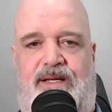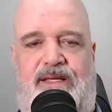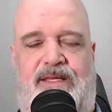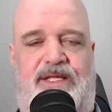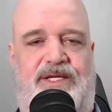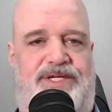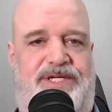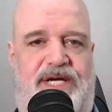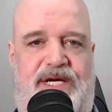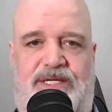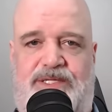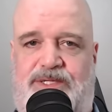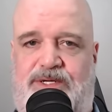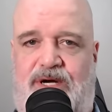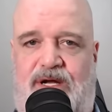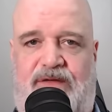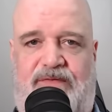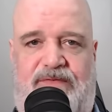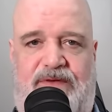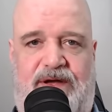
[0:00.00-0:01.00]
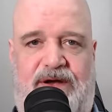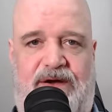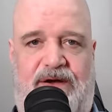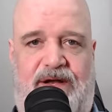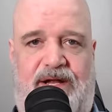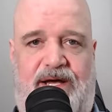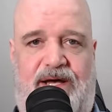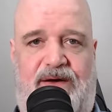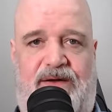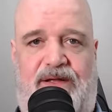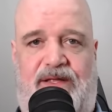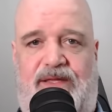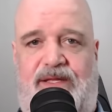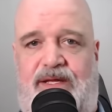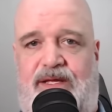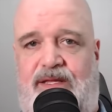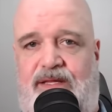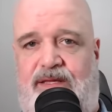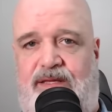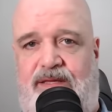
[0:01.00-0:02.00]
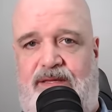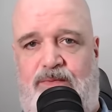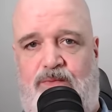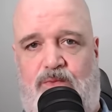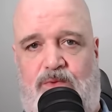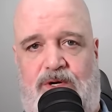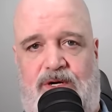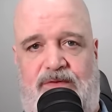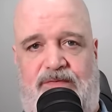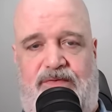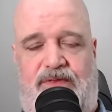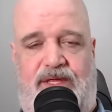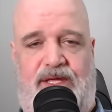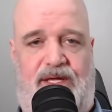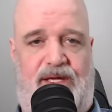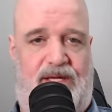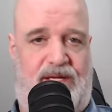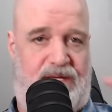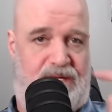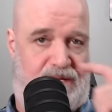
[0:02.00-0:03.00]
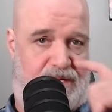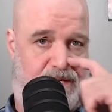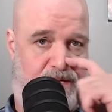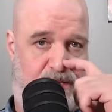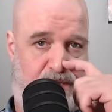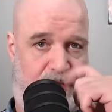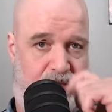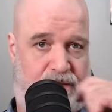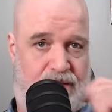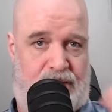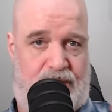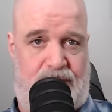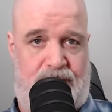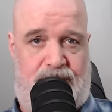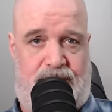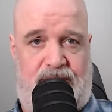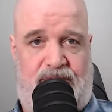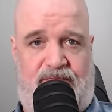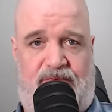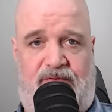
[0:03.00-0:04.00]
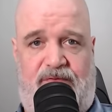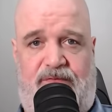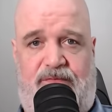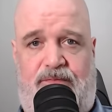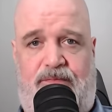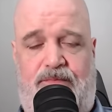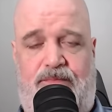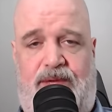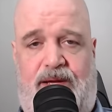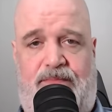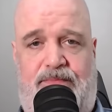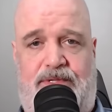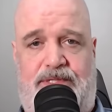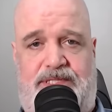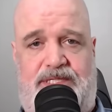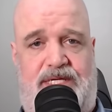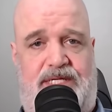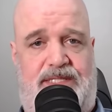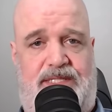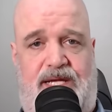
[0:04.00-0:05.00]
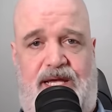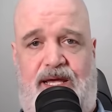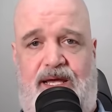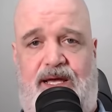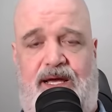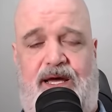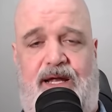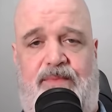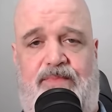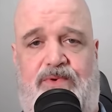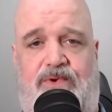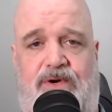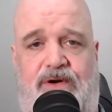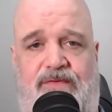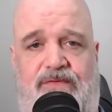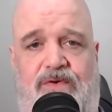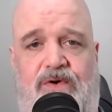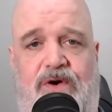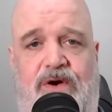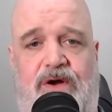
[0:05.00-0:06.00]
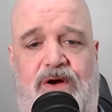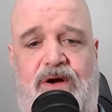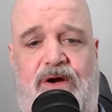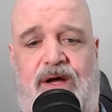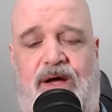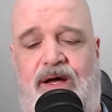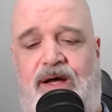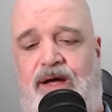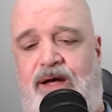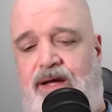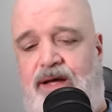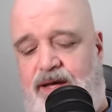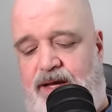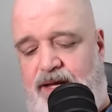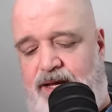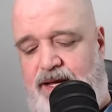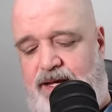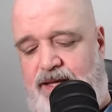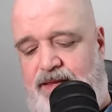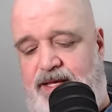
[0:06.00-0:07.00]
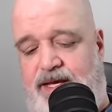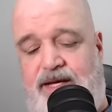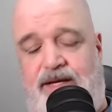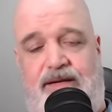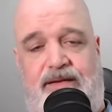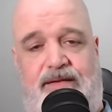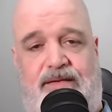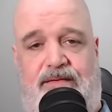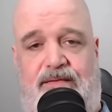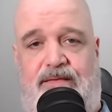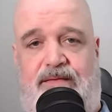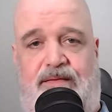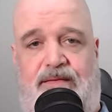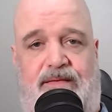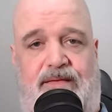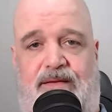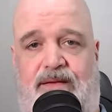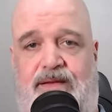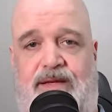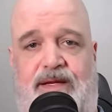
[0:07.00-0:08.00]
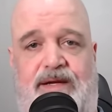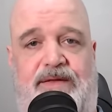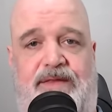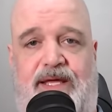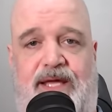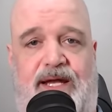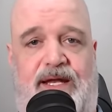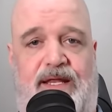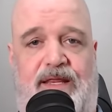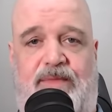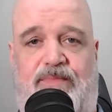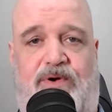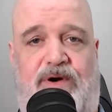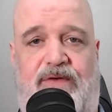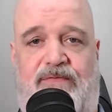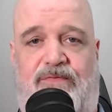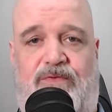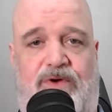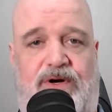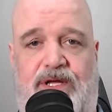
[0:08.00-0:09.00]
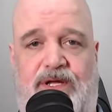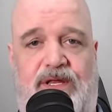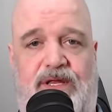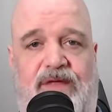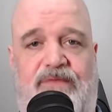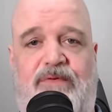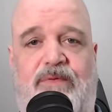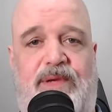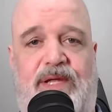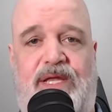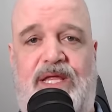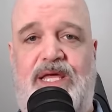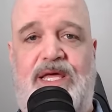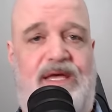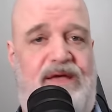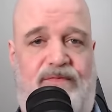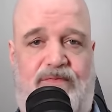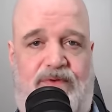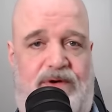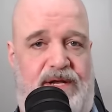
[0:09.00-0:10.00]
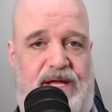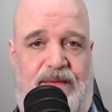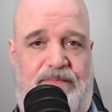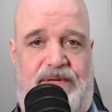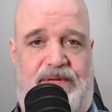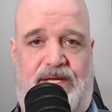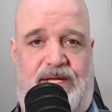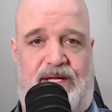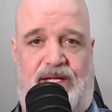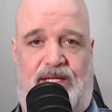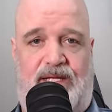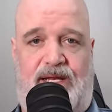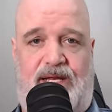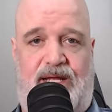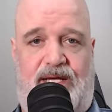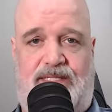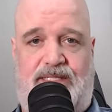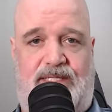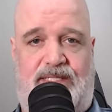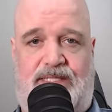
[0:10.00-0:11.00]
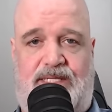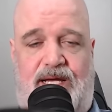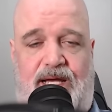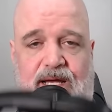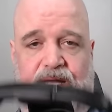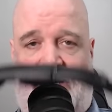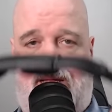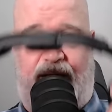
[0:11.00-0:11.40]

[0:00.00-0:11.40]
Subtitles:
The chair's trying to figure it out. And then one of the conservative members says, hey, I got a point of order. And then near the end of the point of order, you'll never believe what MP Khalid has to say.